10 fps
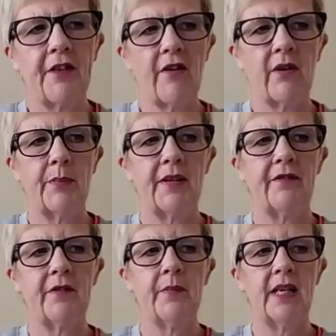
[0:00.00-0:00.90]
therapy
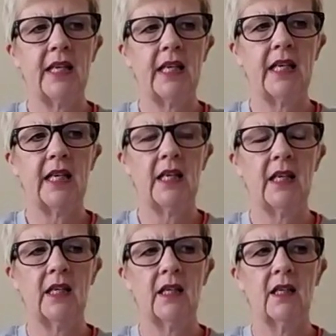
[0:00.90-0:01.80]
for me
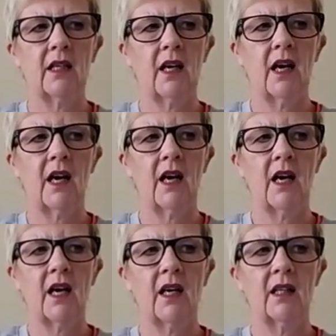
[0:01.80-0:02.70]

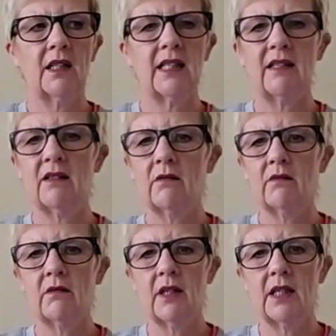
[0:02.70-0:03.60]
uh didn't
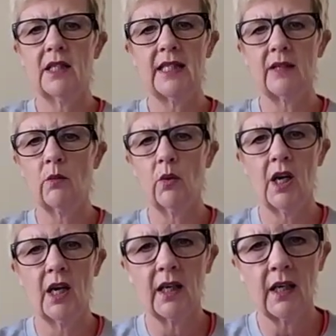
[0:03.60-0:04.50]
didn't
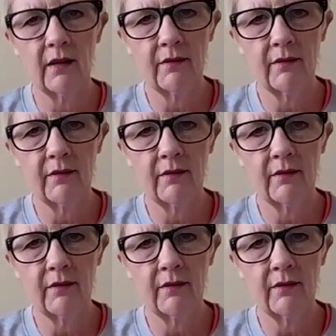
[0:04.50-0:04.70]
work.